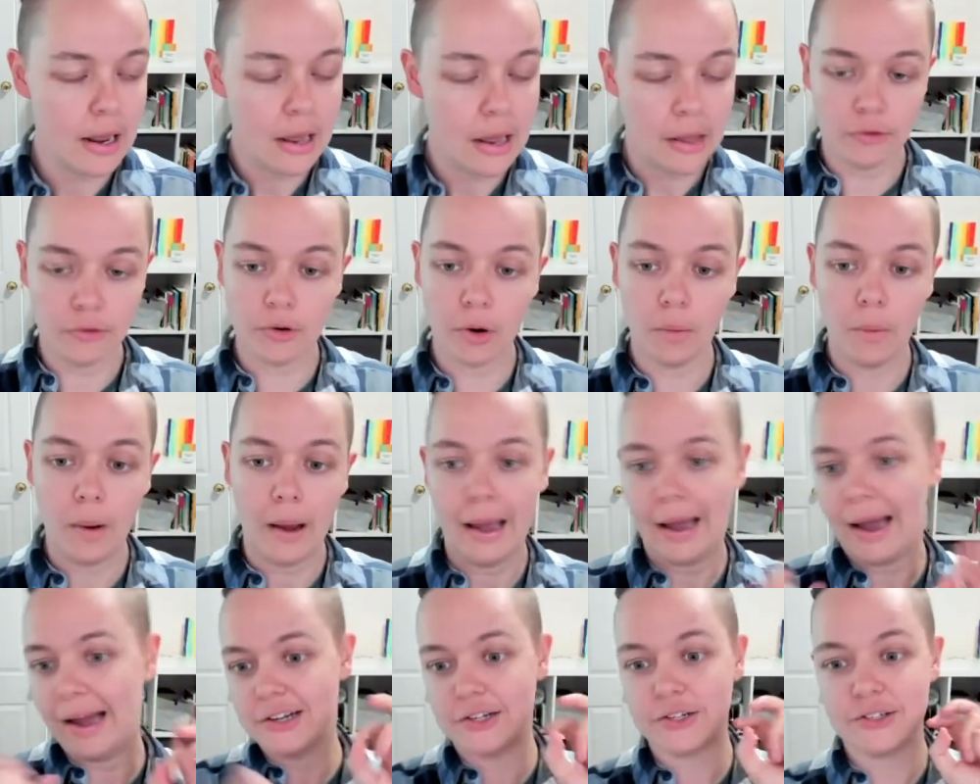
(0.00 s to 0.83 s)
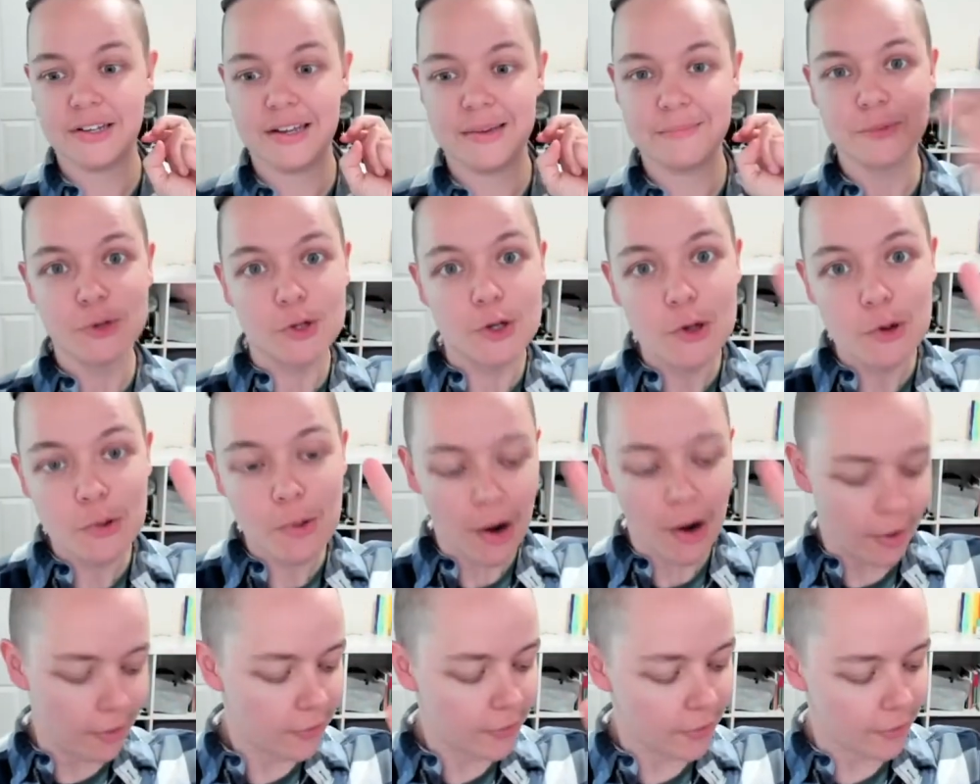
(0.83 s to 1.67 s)
So I just named 2
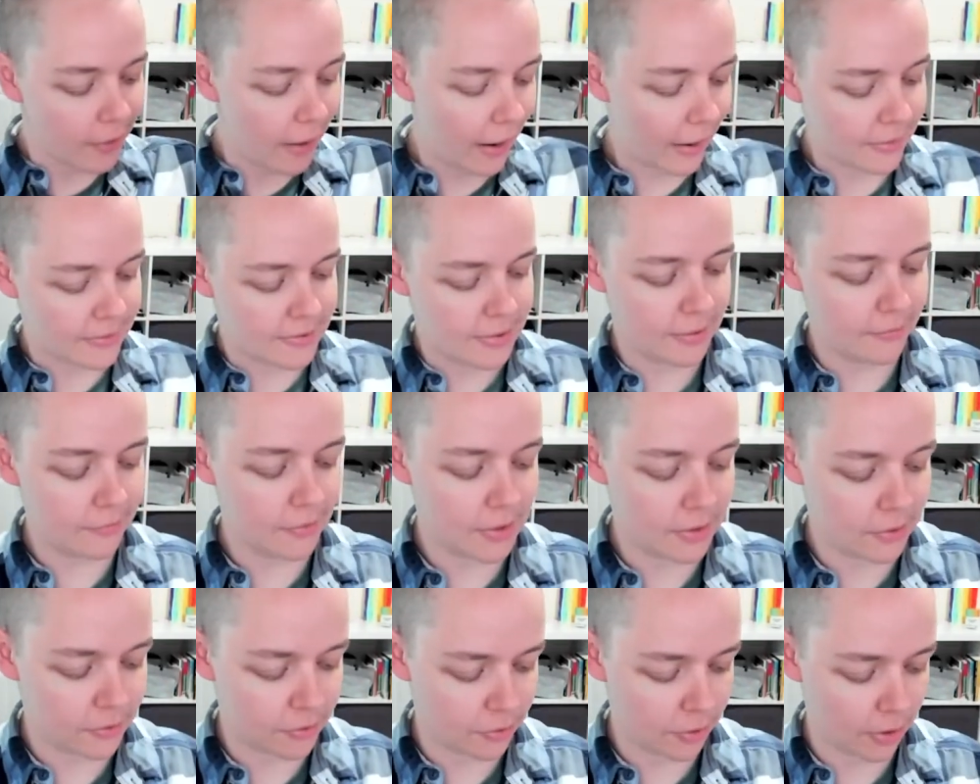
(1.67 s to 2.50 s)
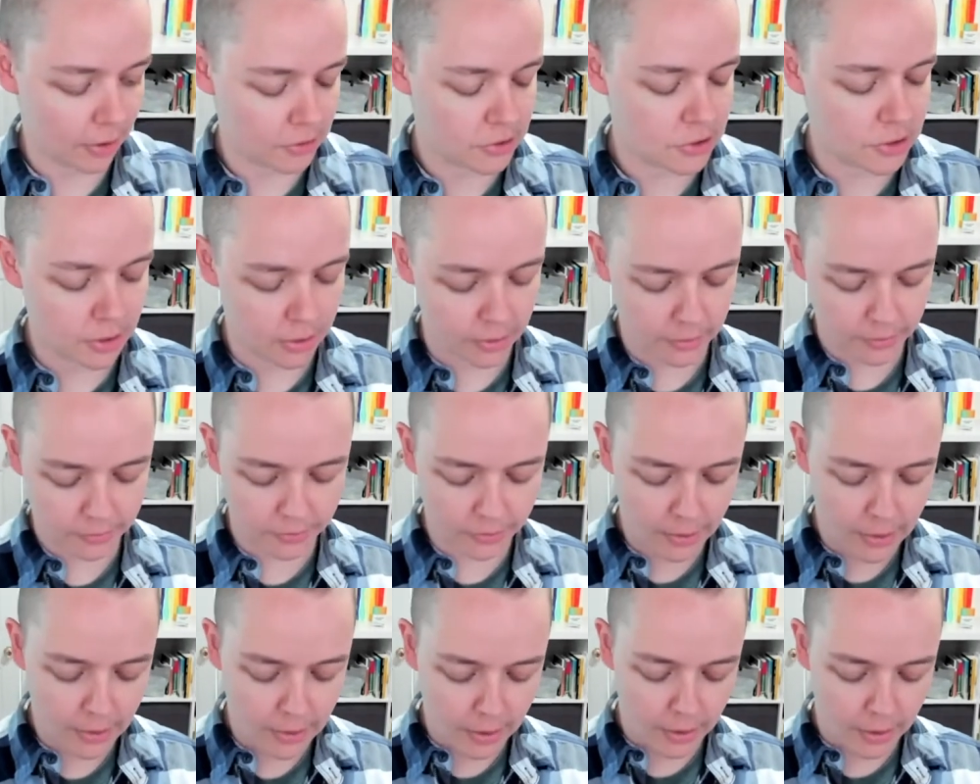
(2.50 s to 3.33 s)
other activity structures.
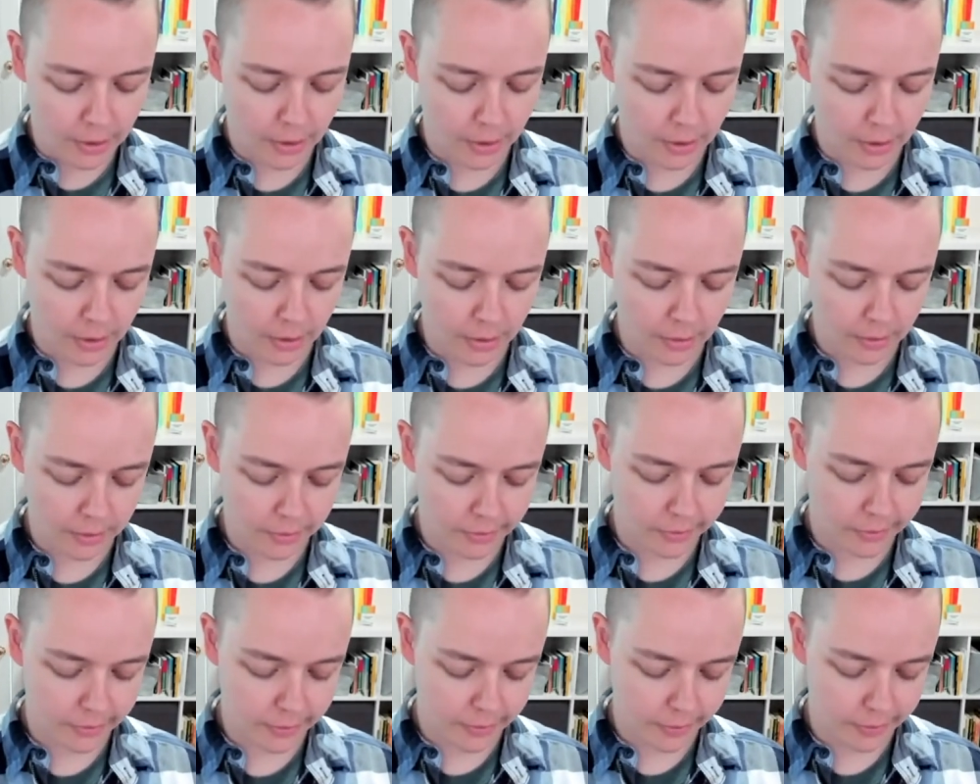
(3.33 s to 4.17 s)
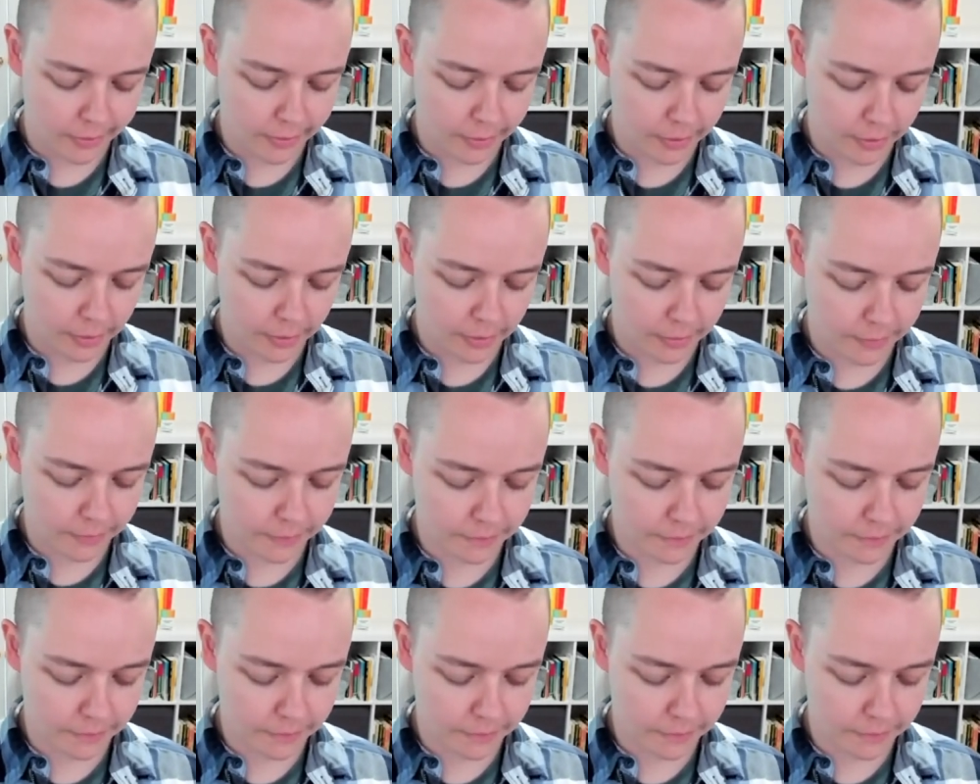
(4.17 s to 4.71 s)
Let's see here,